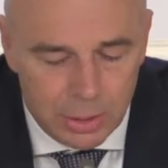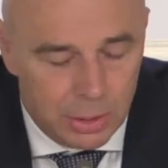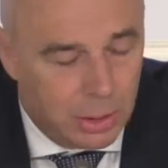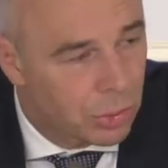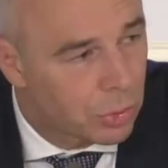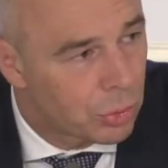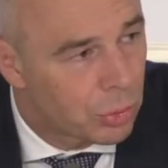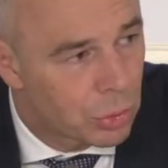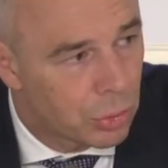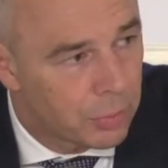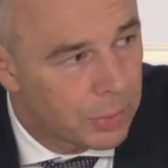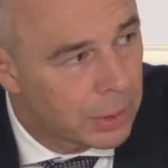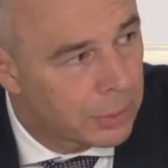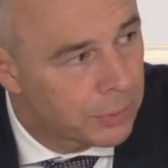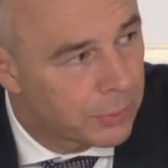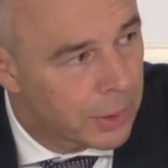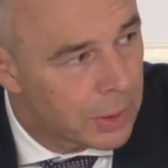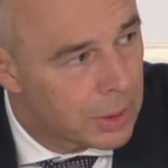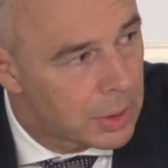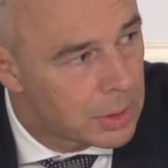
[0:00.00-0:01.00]
This
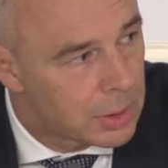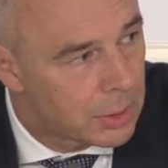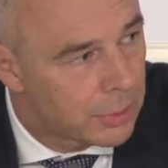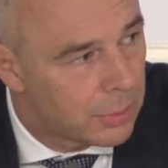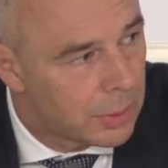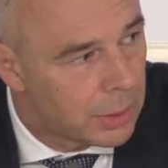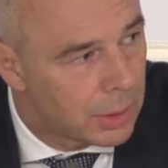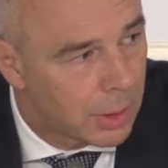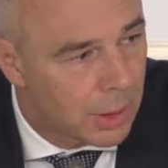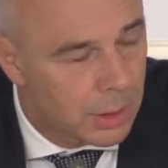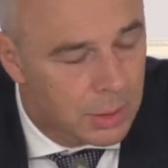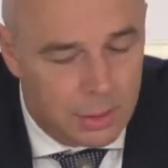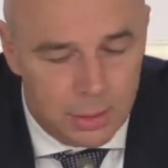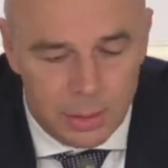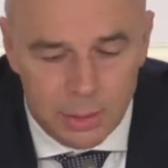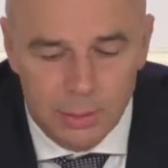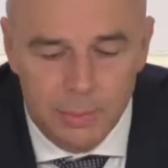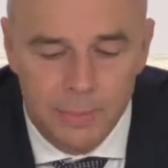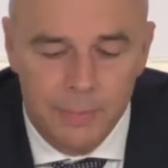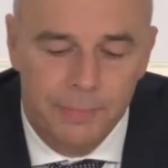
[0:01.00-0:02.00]
money will
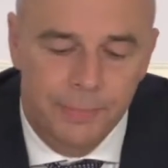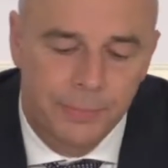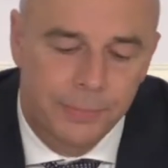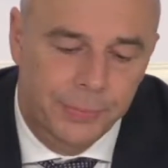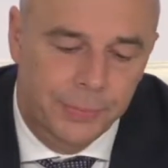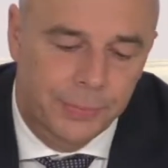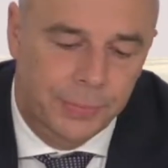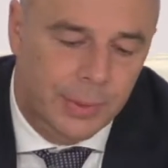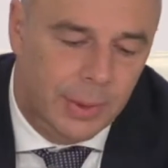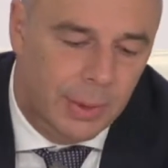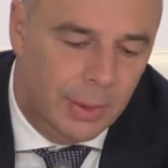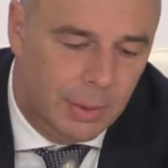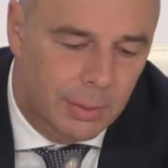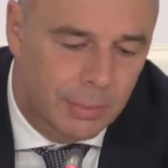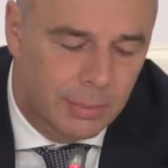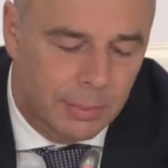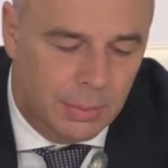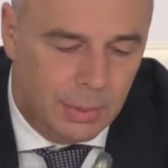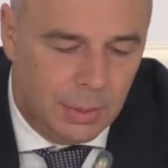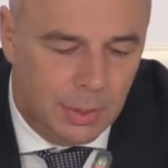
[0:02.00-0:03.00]
be devoted
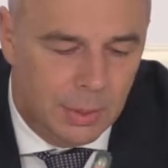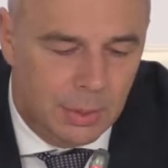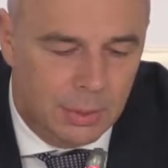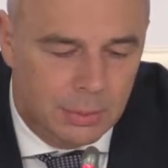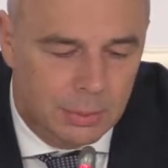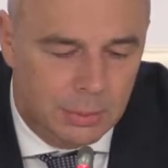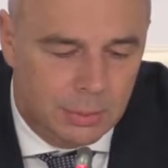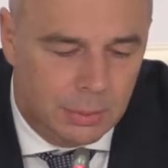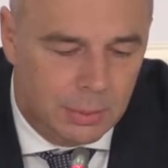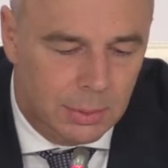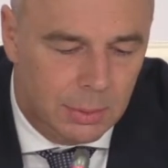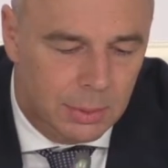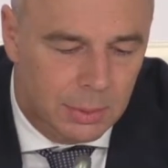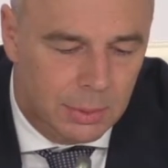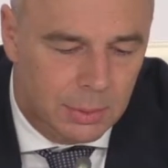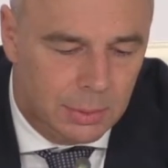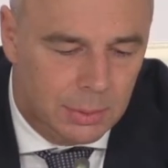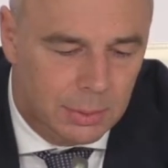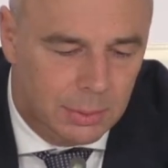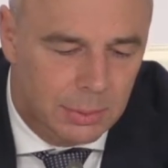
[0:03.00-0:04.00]
to support
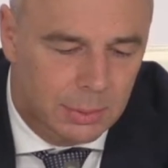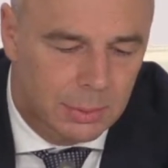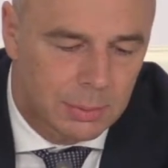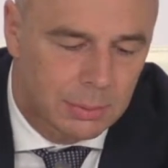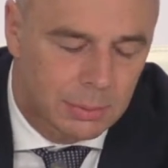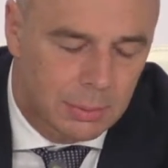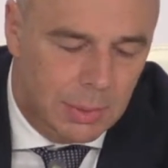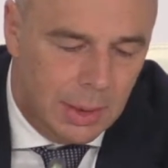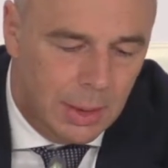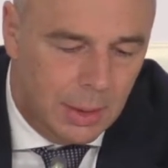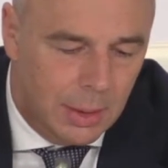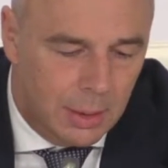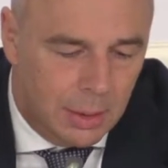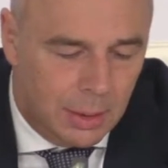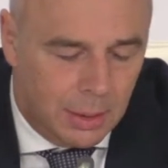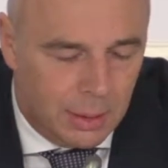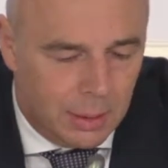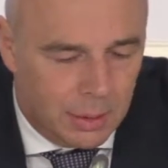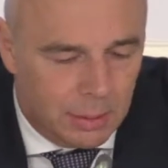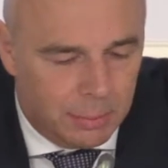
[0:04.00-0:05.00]
of the
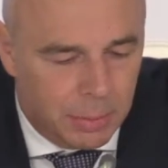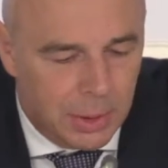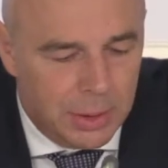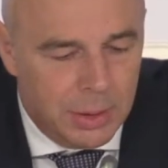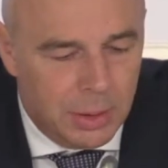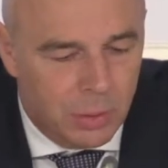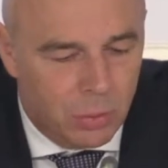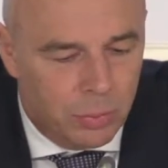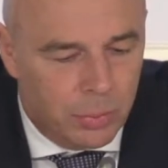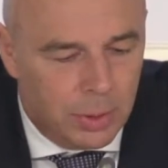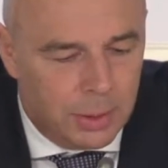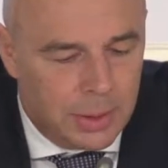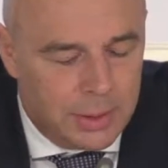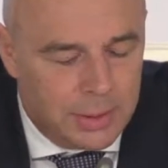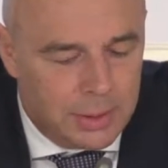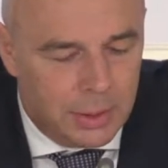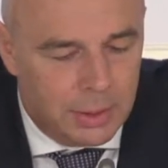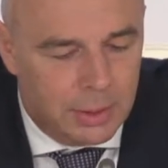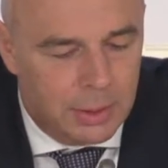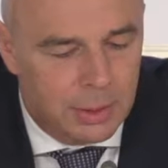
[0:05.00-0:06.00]
Russian
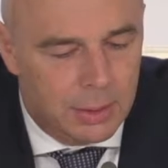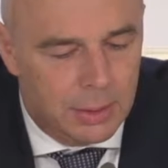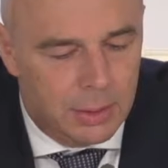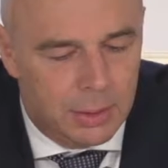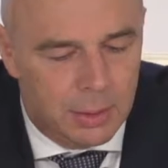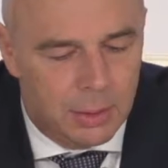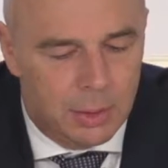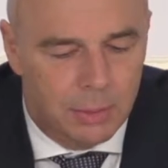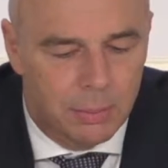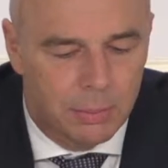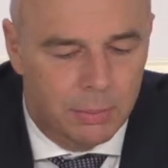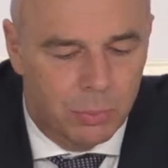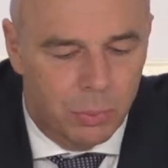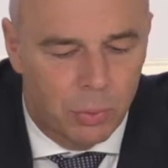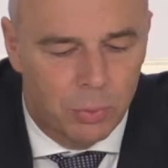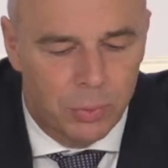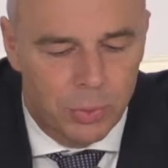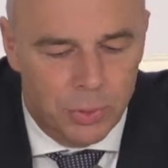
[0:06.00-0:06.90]
Federation subjects.